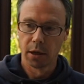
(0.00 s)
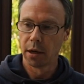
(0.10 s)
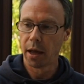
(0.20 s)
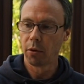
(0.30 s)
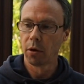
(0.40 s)

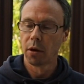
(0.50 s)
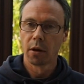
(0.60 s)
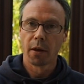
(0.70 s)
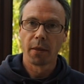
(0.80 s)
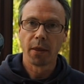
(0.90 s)
Now
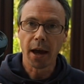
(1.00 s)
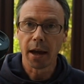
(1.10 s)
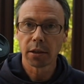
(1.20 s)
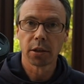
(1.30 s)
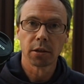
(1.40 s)

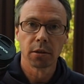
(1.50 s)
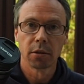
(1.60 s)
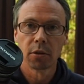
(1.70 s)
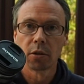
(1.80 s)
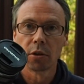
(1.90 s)
that,
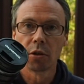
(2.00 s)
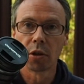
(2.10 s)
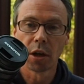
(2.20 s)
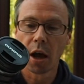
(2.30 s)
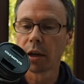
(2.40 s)
you
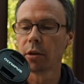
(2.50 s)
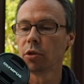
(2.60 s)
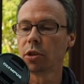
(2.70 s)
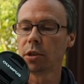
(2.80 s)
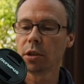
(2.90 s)
could argue,
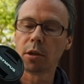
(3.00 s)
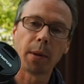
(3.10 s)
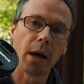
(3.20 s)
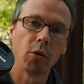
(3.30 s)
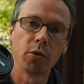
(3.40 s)
is just
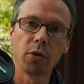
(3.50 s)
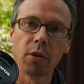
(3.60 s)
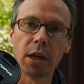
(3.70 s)
about all you